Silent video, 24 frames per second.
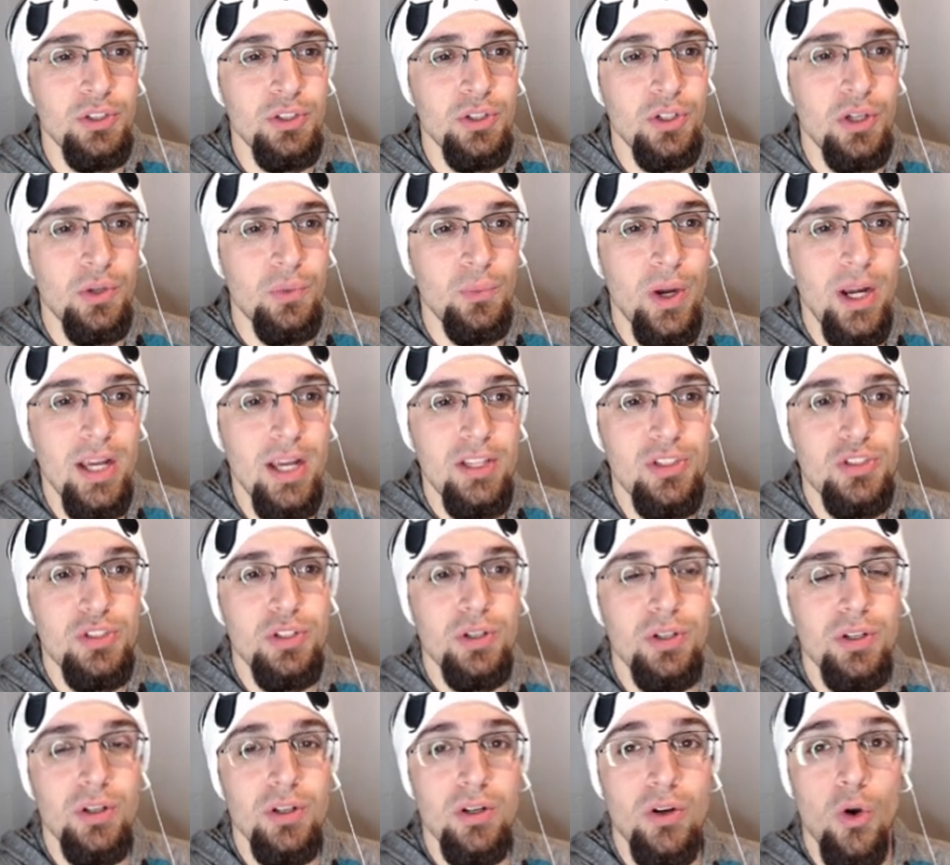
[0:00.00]
you can raise
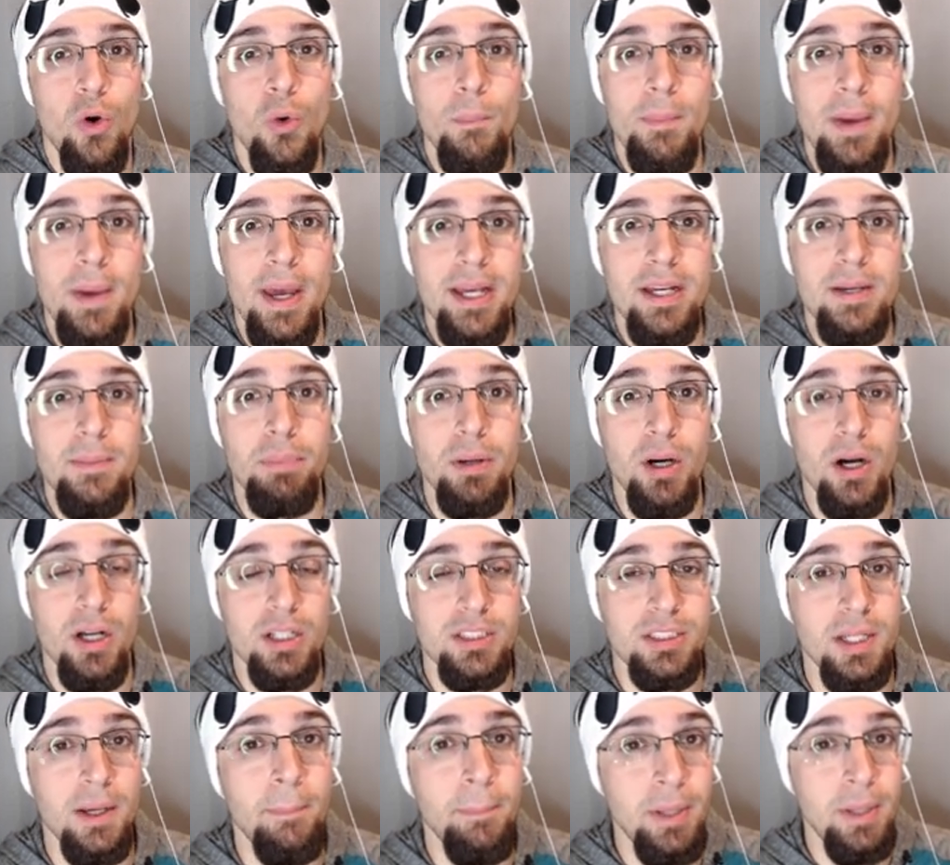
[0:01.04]
your Omega
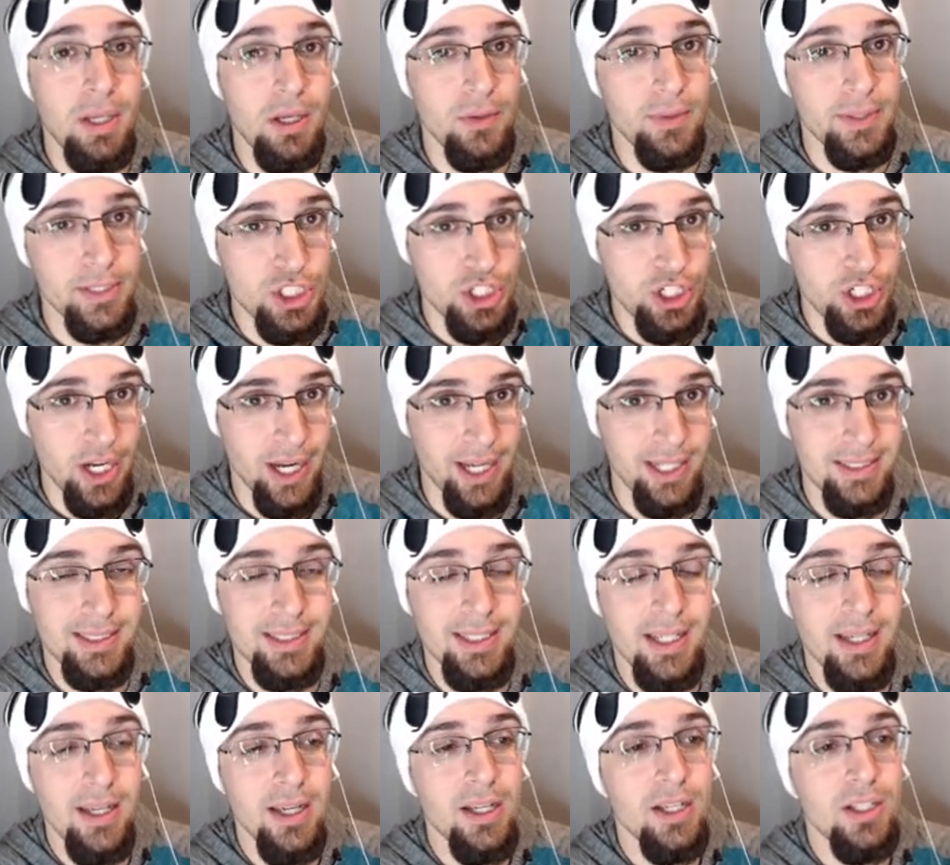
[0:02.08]
Boss appearance chance.